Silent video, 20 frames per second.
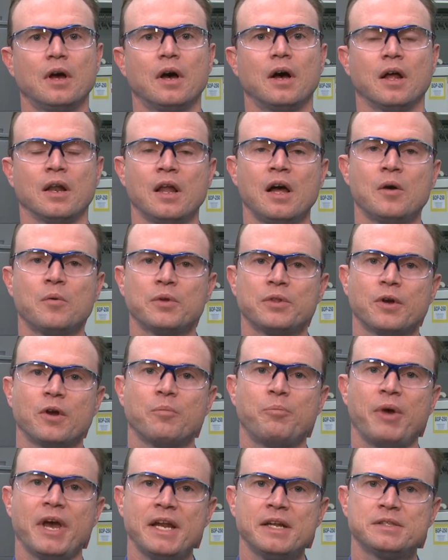along with our
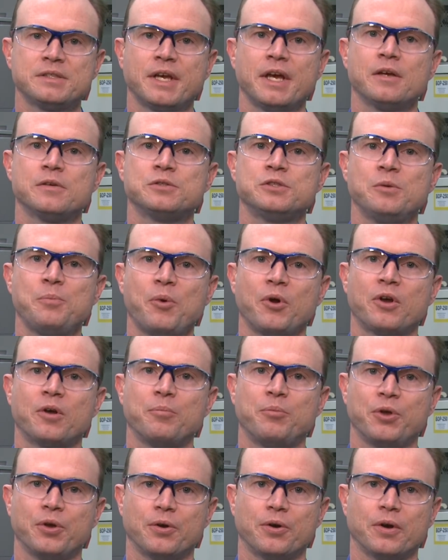petascale
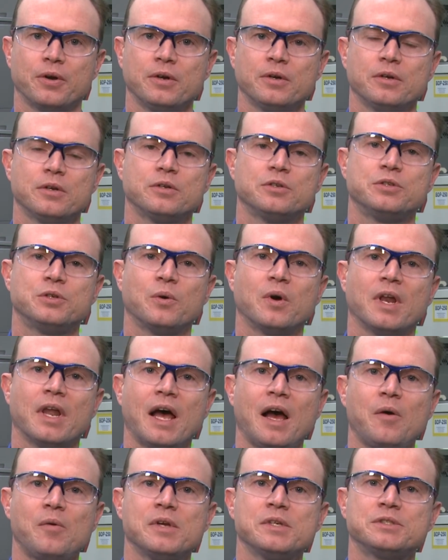supercomputer to
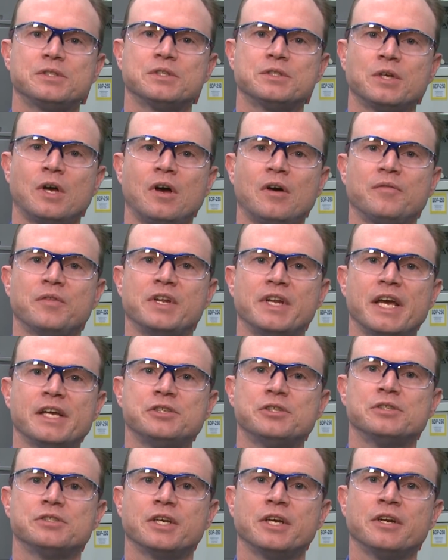allow us to solve the
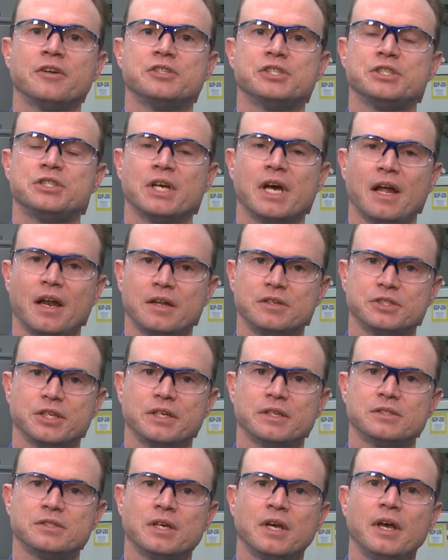nation's energy
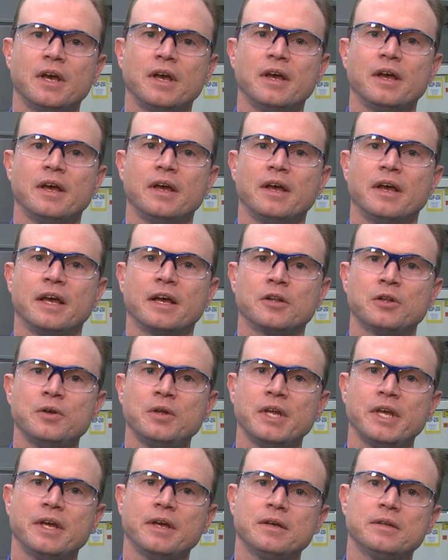challenges,
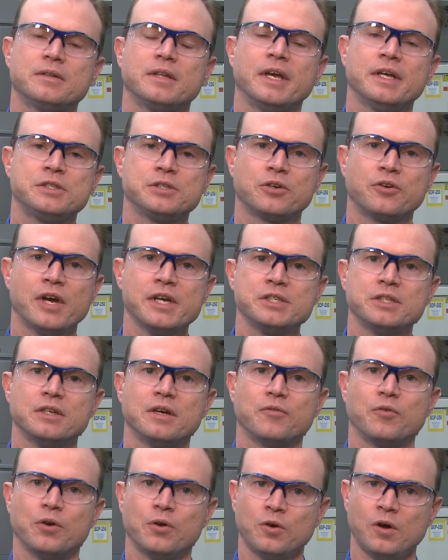including the integration
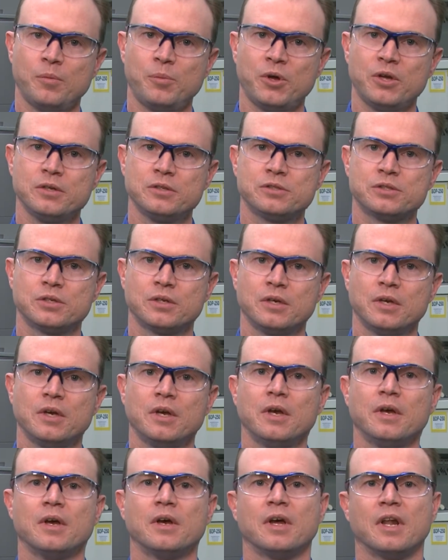of renewables,
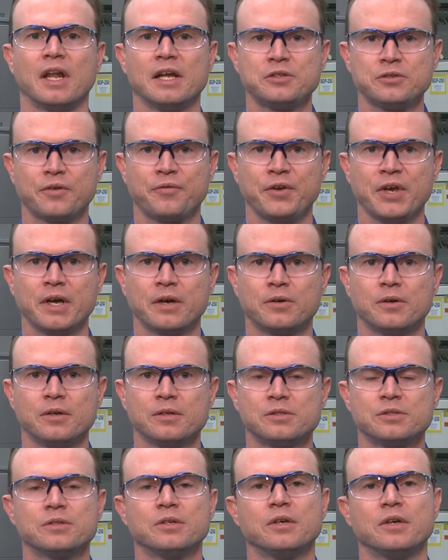electric
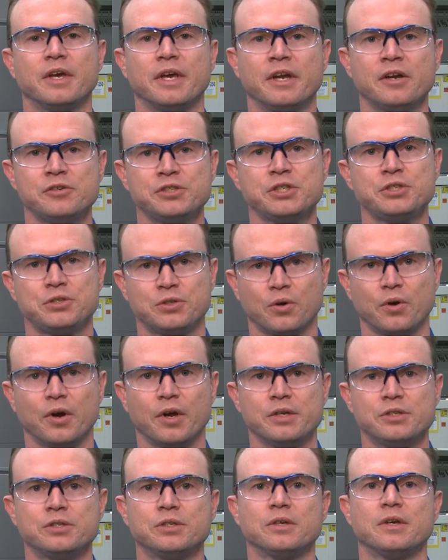vehicles, energy
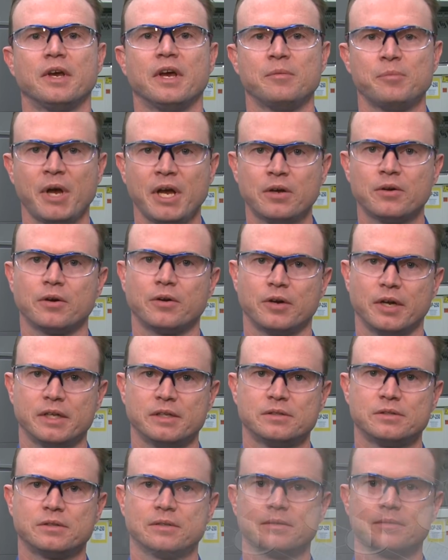storage, and
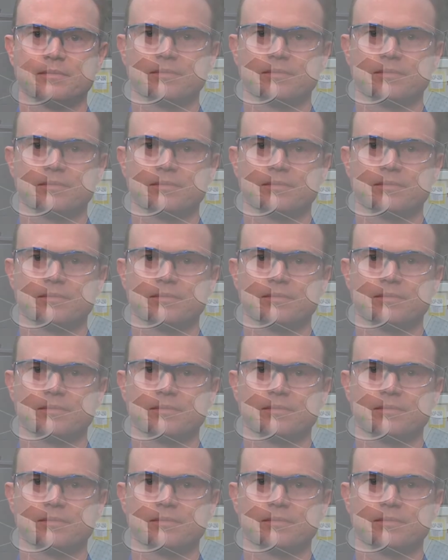microgrids.